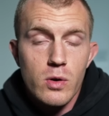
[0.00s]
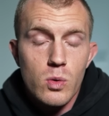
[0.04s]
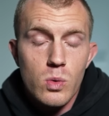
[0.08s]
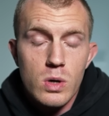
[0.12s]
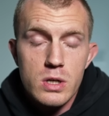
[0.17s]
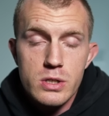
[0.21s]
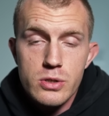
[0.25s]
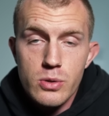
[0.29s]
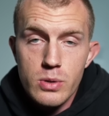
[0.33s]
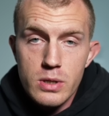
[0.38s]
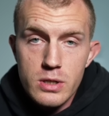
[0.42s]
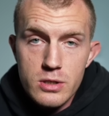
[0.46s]
you
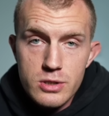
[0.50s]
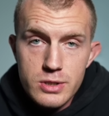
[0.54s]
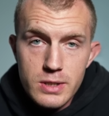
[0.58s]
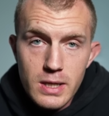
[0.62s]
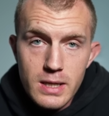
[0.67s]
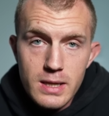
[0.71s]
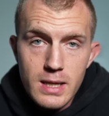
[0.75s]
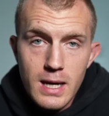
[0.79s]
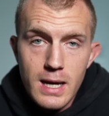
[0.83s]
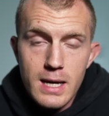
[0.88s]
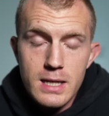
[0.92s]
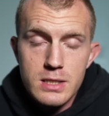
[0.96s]
want to
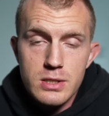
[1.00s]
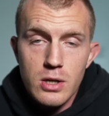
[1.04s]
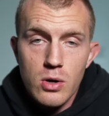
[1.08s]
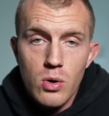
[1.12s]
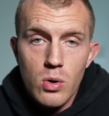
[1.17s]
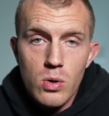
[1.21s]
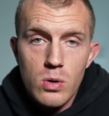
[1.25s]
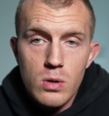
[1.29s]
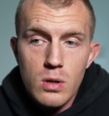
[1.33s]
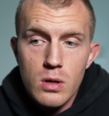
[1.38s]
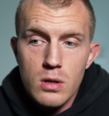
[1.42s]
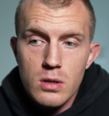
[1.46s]
understand that as a
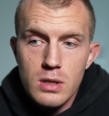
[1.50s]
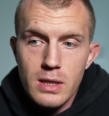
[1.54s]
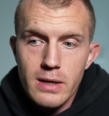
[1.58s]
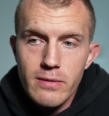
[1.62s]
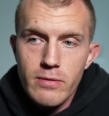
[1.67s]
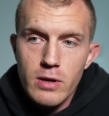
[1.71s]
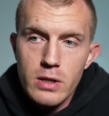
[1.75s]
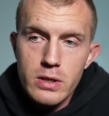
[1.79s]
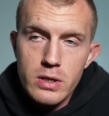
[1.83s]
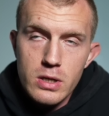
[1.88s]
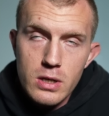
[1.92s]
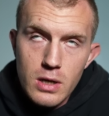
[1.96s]
whole, I'll
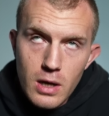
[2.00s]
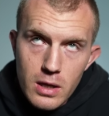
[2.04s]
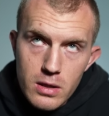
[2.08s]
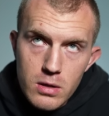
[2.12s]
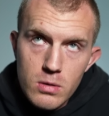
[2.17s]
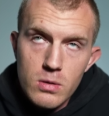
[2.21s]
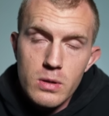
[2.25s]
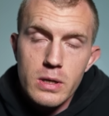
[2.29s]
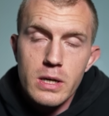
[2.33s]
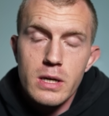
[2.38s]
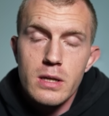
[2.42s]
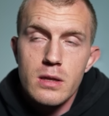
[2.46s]
leave
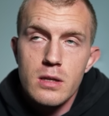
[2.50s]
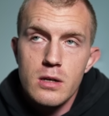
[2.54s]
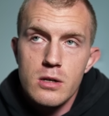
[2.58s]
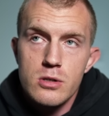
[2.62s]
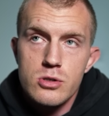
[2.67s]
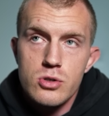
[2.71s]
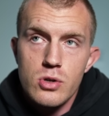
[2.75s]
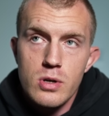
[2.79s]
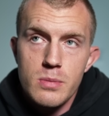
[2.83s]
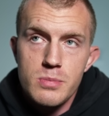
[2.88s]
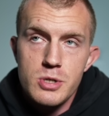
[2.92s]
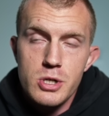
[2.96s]
another link in the
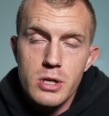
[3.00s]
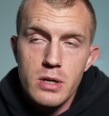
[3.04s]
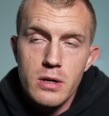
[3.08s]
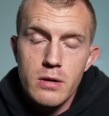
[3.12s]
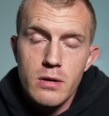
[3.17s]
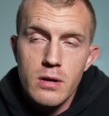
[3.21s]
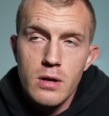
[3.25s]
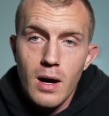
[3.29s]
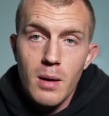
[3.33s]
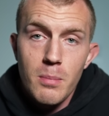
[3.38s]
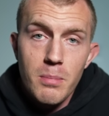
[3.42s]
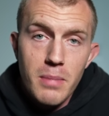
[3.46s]

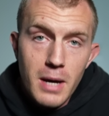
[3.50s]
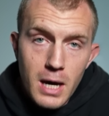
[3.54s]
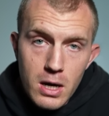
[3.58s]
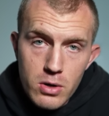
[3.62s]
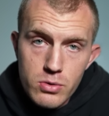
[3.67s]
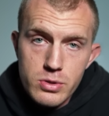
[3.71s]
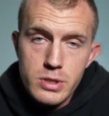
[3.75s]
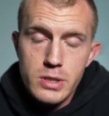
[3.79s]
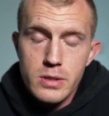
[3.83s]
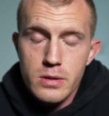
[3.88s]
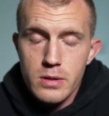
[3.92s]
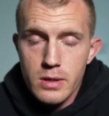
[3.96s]
description
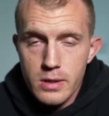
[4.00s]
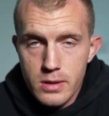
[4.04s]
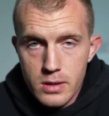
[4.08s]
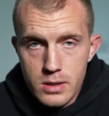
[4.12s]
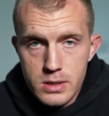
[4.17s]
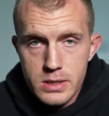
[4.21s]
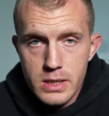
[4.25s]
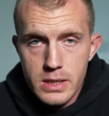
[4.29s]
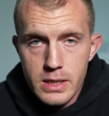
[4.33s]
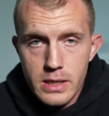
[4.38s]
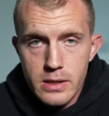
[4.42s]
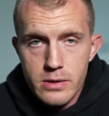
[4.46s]
about the
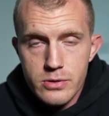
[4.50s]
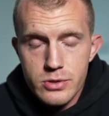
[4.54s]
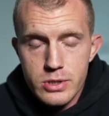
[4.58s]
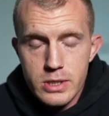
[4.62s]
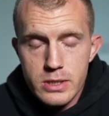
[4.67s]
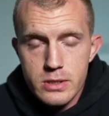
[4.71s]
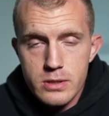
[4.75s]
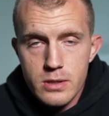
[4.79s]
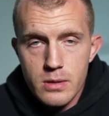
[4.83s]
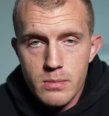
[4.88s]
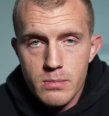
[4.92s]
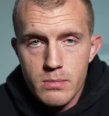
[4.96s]
content
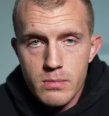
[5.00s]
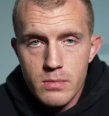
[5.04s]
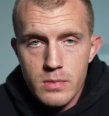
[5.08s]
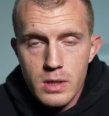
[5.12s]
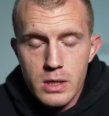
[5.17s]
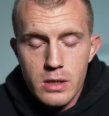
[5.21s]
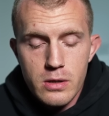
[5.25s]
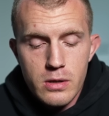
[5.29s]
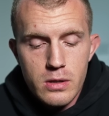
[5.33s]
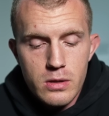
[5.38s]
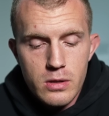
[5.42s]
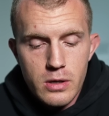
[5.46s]
ecosystem
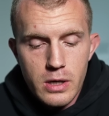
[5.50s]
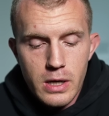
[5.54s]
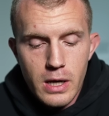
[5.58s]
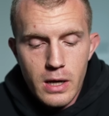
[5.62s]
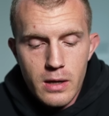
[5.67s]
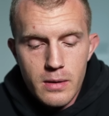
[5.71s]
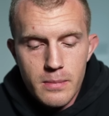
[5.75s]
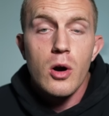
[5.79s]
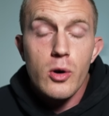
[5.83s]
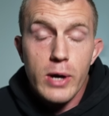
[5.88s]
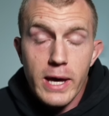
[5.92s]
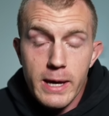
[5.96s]
that you can look
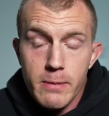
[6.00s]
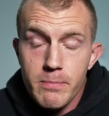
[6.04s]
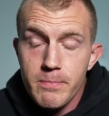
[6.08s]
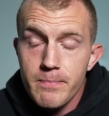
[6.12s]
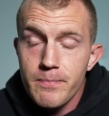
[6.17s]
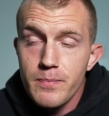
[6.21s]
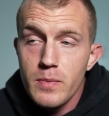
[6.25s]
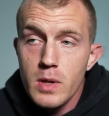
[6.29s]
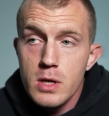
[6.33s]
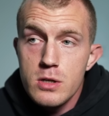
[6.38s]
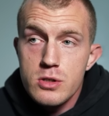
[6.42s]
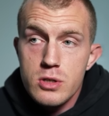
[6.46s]
at. Okay,
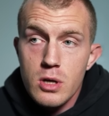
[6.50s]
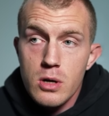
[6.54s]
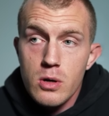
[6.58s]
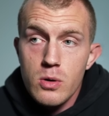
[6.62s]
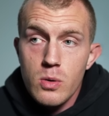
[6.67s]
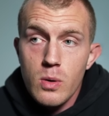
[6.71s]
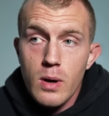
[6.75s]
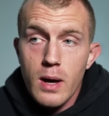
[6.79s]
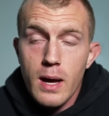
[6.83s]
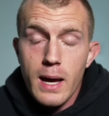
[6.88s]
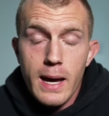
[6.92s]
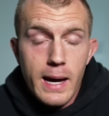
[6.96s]

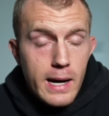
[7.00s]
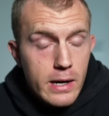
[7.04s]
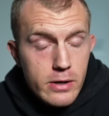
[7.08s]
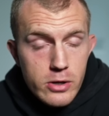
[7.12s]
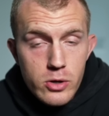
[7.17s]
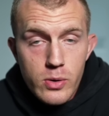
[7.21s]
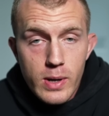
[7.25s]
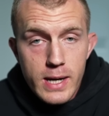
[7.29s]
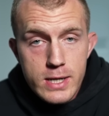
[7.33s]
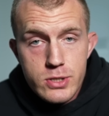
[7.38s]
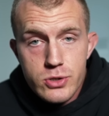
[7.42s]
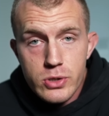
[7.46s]
so how do
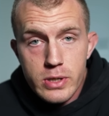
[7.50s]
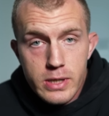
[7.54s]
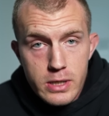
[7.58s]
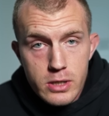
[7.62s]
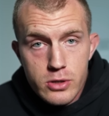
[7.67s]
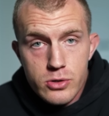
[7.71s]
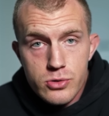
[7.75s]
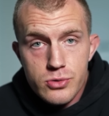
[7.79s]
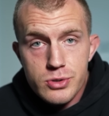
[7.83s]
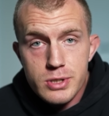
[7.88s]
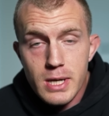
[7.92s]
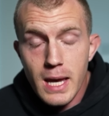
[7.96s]
you actually
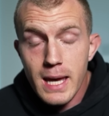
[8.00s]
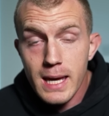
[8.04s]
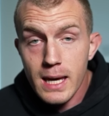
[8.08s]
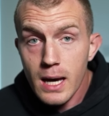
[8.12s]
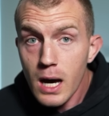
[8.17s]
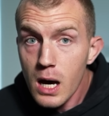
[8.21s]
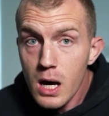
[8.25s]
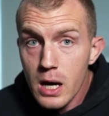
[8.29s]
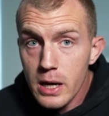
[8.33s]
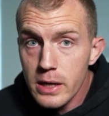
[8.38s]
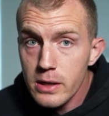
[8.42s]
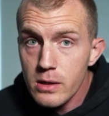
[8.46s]
use
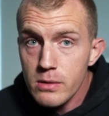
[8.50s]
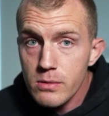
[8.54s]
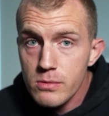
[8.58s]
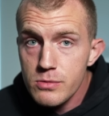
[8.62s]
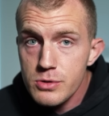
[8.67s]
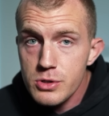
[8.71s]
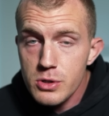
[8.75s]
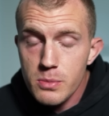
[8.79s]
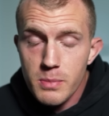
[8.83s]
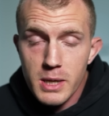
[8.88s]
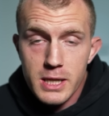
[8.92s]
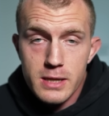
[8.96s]
AI
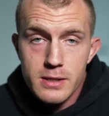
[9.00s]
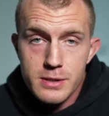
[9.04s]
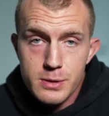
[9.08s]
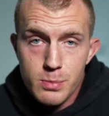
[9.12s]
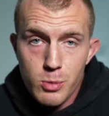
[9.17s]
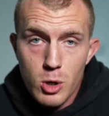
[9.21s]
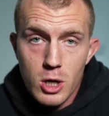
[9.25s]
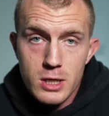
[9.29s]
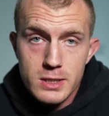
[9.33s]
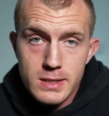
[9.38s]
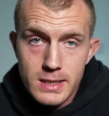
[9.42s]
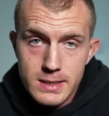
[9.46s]
to make this
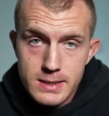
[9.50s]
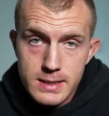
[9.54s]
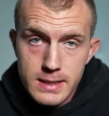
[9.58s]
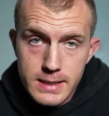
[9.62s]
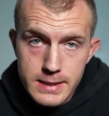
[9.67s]
process